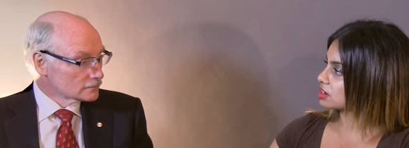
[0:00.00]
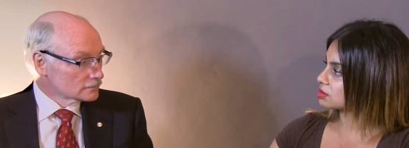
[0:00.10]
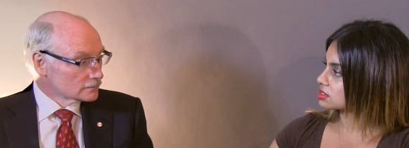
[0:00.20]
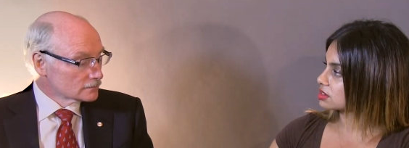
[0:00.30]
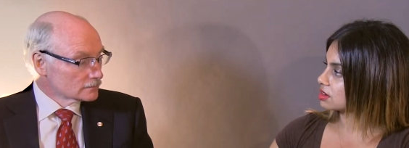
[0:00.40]

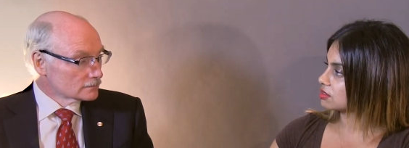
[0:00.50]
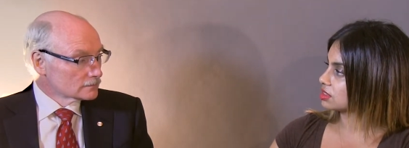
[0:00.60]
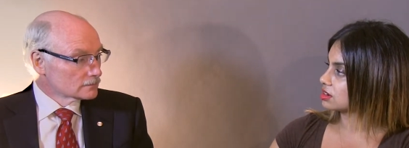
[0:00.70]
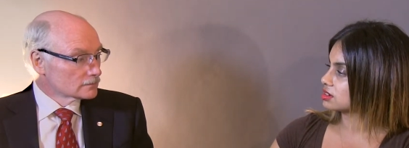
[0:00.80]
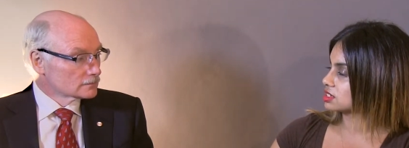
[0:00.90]
Speaker 1: variables that are out
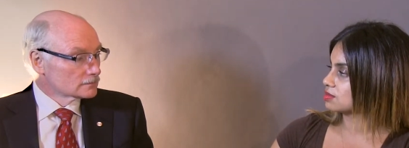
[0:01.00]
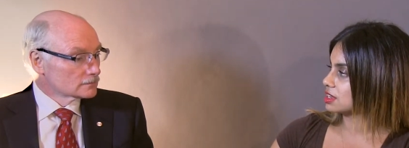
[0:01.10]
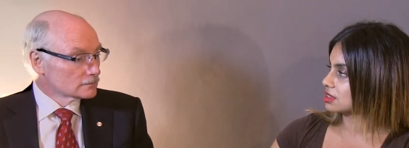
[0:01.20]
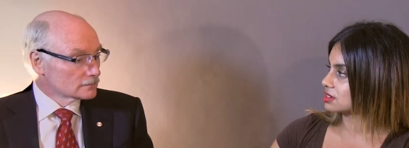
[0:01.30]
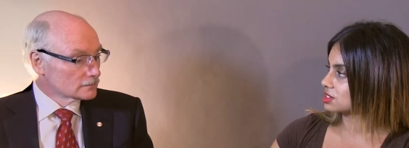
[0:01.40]
there to
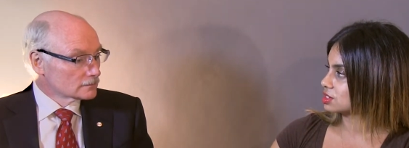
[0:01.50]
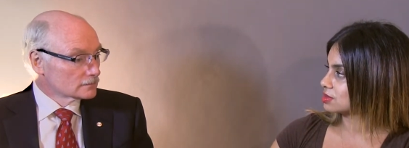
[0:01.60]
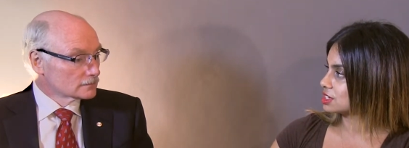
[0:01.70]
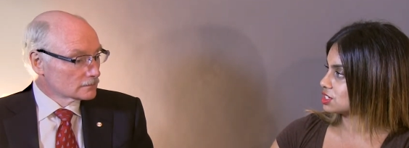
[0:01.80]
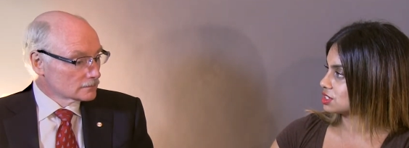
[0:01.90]
make that
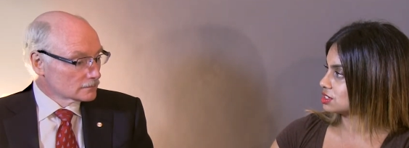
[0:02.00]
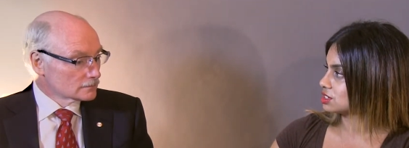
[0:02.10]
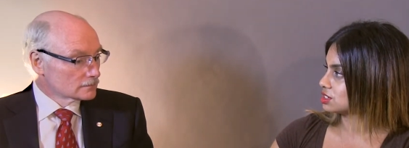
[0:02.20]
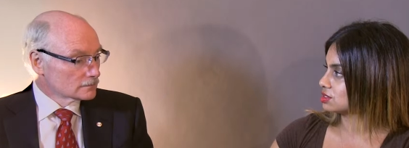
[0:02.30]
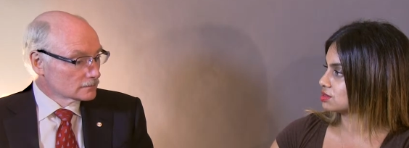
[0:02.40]
determination
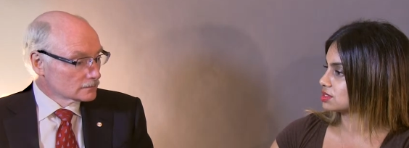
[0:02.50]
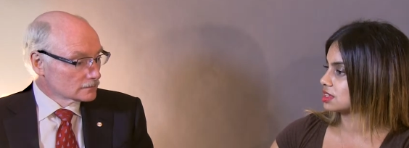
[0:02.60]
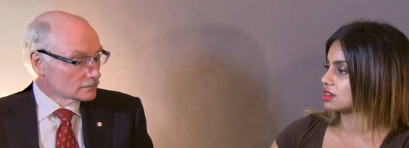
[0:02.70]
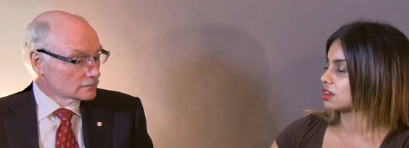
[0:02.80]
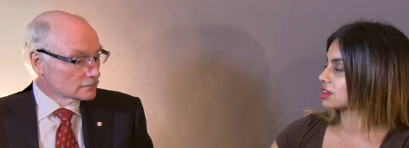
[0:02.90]
to
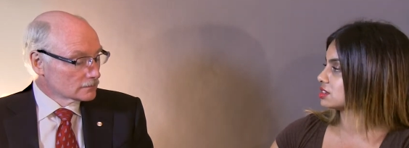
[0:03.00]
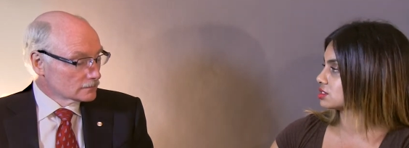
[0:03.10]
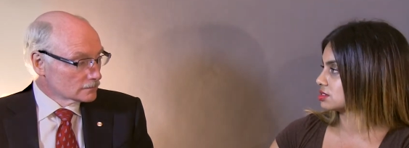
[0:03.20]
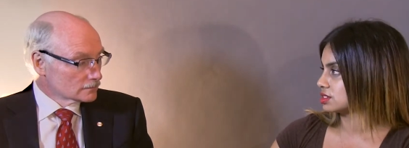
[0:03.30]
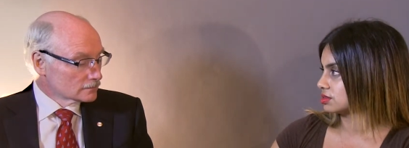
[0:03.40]
say not
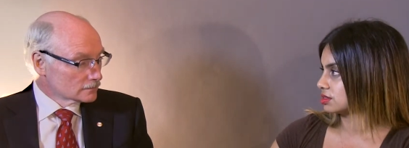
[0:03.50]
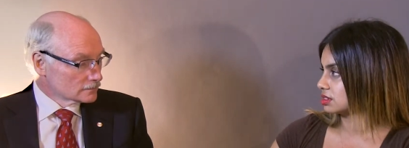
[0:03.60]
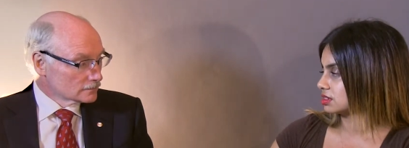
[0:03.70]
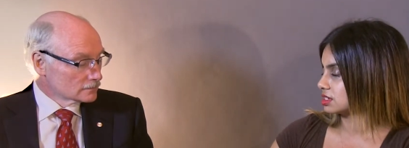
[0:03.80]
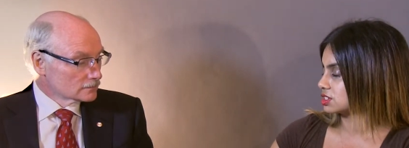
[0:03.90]
enter into
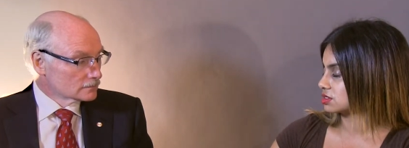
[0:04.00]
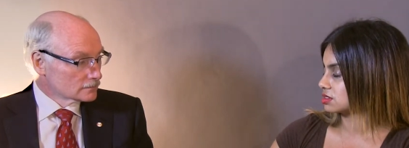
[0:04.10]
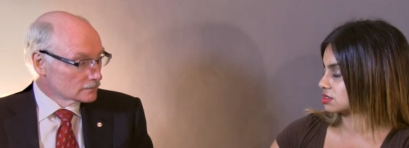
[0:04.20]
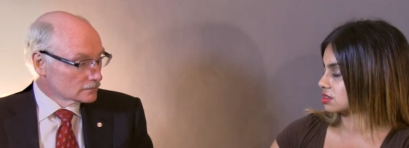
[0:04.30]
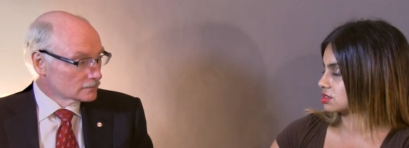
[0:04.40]
an
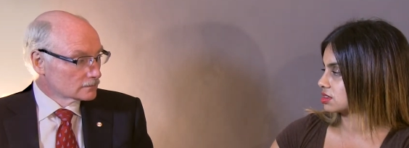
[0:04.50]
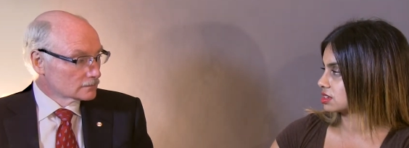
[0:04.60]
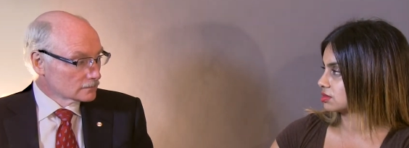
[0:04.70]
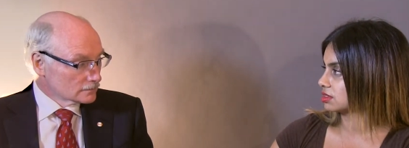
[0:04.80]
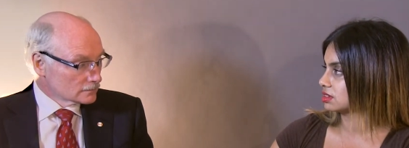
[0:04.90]
insurance
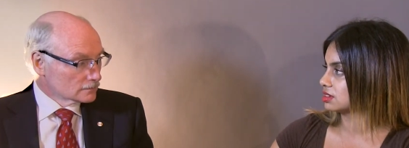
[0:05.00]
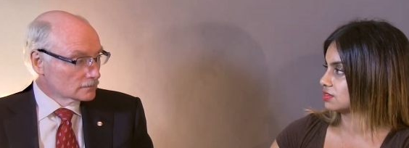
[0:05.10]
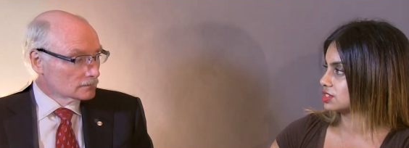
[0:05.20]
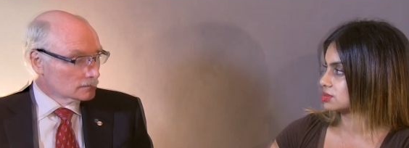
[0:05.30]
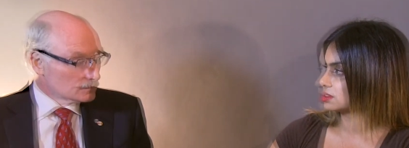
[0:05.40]
contract with an
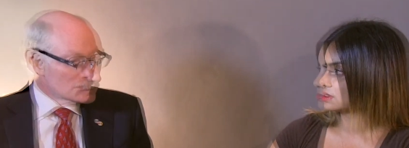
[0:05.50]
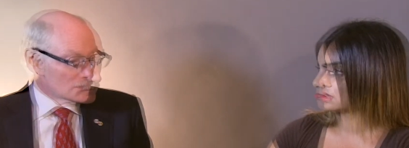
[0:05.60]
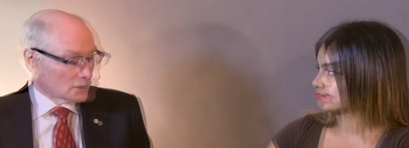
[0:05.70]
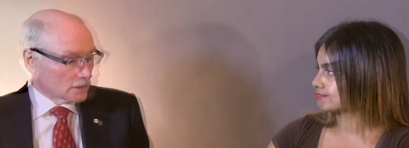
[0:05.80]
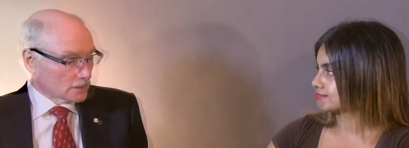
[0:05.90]
individual.
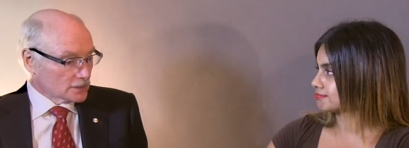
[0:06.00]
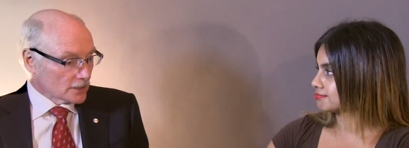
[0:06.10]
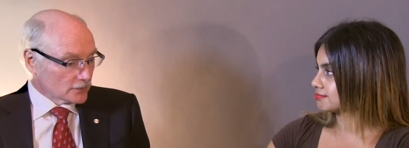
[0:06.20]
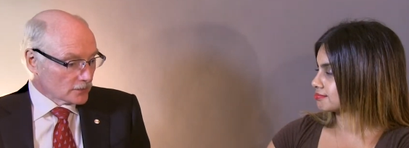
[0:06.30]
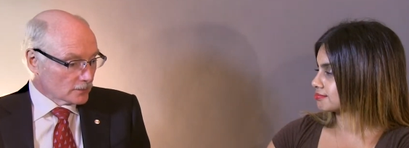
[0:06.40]
Speaker 2: Uh,
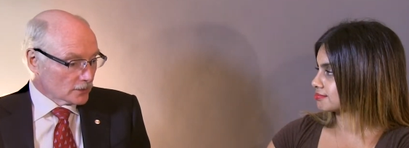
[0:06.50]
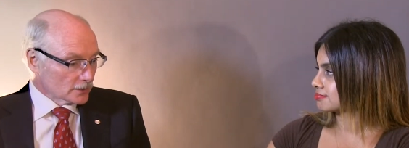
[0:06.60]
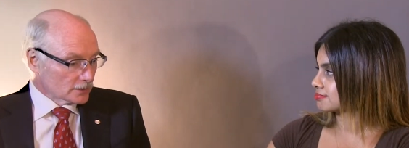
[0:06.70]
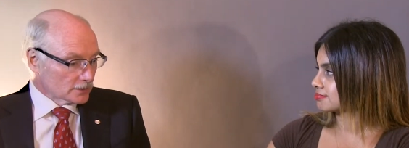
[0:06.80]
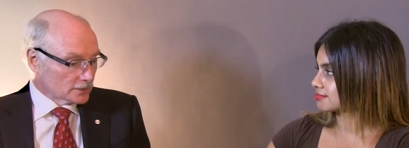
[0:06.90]
south of the
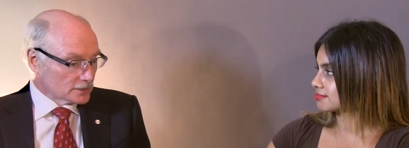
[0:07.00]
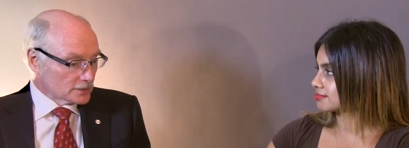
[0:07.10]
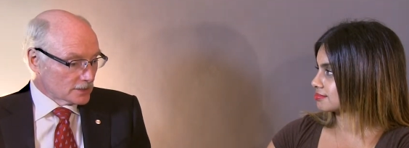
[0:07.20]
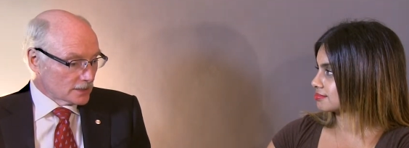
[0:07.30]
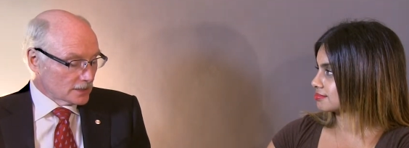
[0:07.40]
border
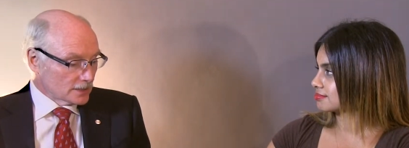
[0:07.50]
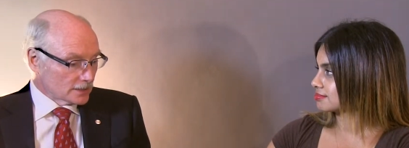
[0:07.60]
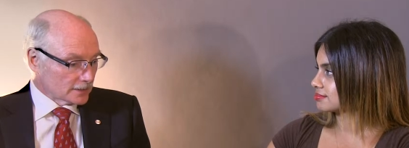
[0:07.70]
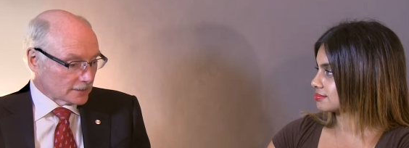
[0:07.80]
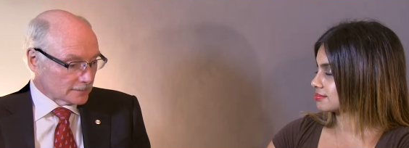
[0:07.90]
is
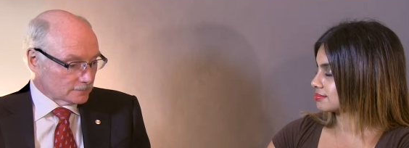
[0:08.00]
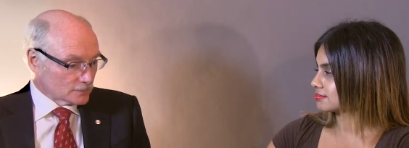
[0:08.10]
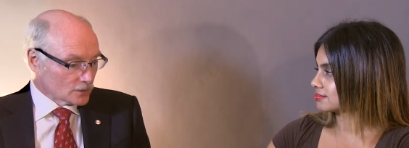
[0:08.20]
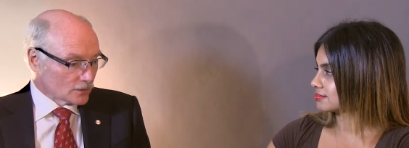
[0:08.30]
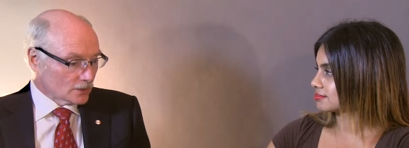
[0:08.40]
the um,
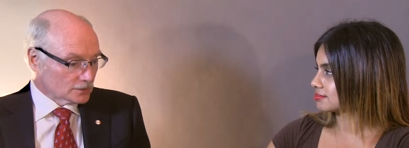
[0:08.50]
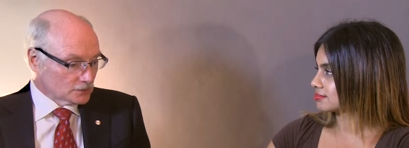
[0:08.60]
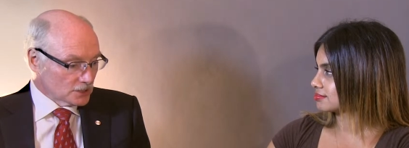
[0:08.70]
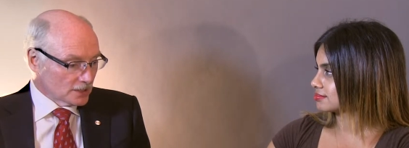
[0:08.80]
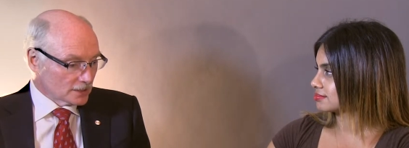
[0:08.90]
so-called
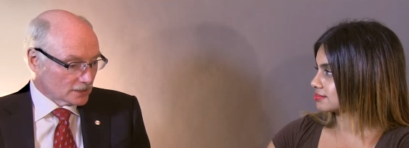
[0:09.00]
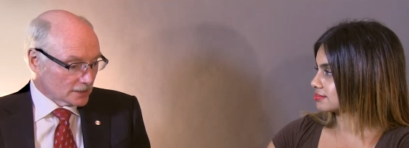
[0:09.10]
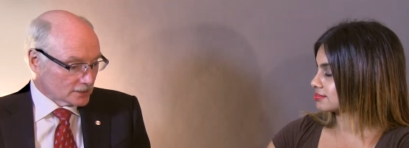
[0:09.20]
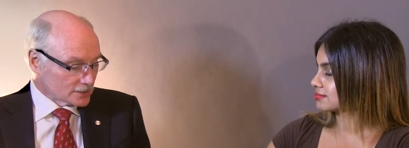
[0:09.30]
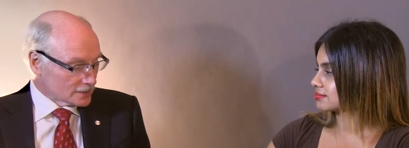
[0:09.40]
GINA
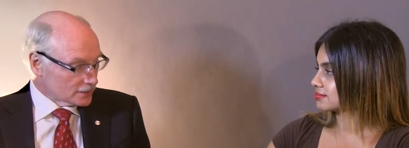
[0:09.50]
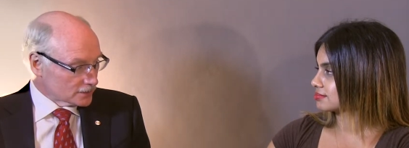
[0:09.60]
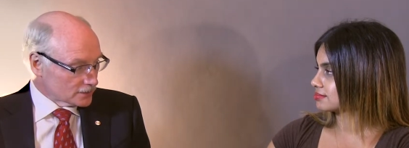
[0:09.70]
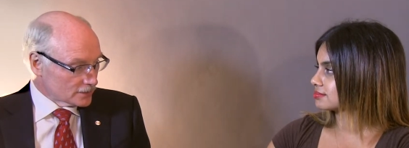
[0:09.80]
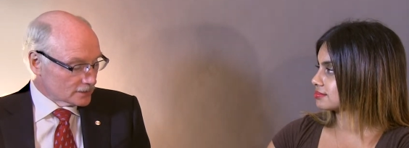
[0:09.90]

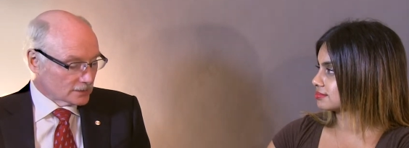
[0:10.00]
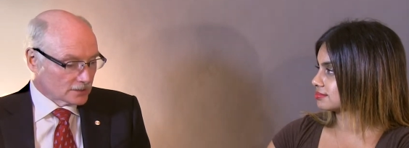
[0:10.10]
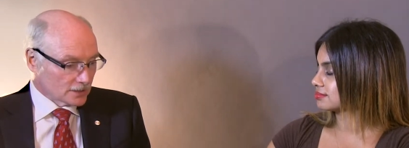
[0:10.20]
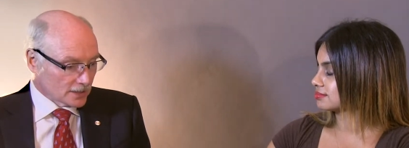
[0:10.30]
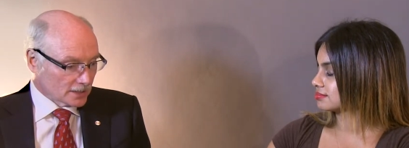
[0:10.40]
legislation, the mm.
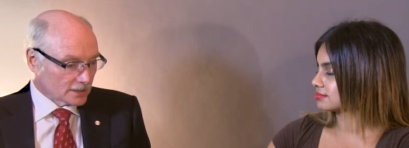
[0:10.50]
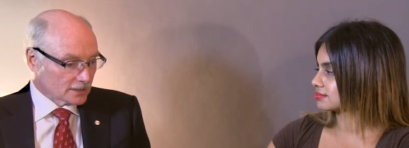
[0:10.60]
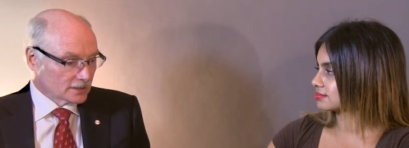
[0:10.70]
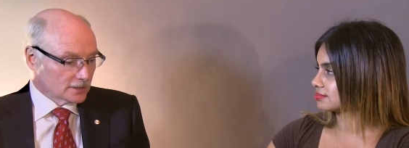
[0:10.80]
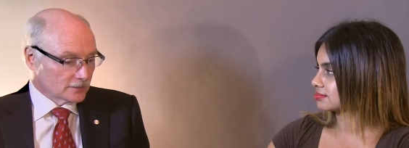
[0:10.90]
Genetic
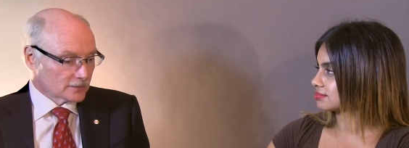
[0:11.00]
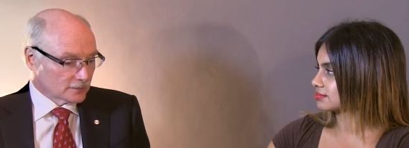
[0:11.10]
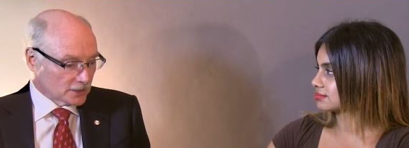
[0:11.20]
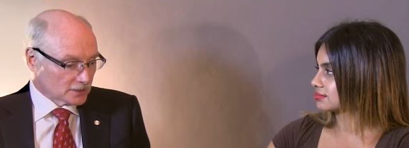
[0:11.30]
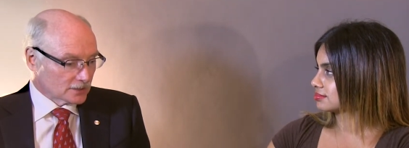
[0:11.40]

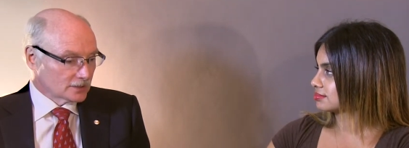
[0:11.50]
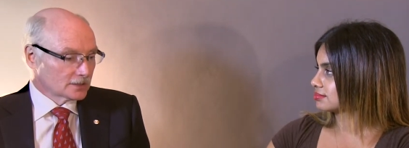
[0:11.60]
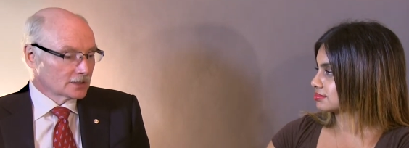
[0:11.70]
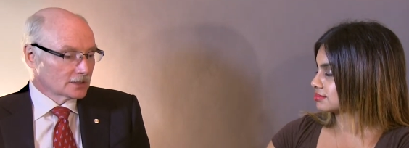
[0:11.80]
Information